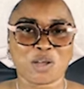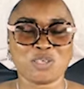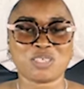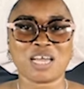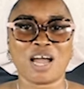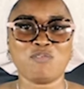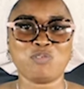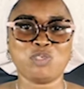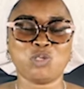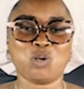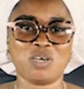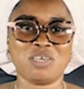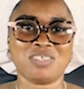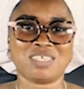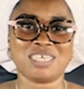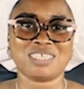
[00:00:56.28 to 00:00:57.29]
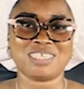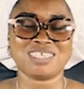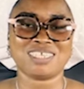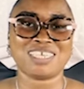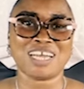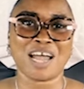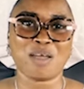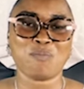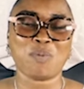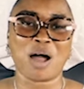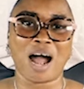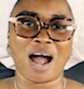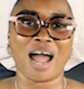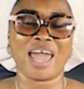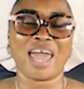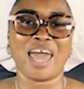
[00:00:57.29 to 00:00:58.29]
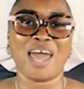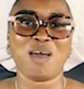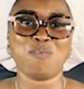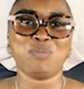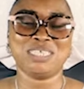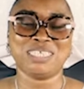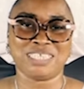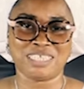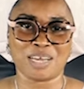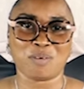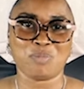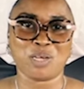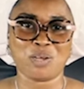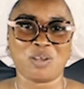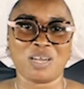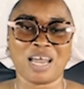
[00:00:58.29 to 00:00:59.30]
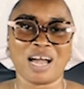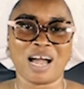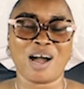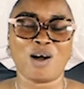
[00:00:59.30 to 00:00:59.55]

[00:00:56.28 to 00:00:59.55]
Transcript: Good to have you join us at this time. I am Damilola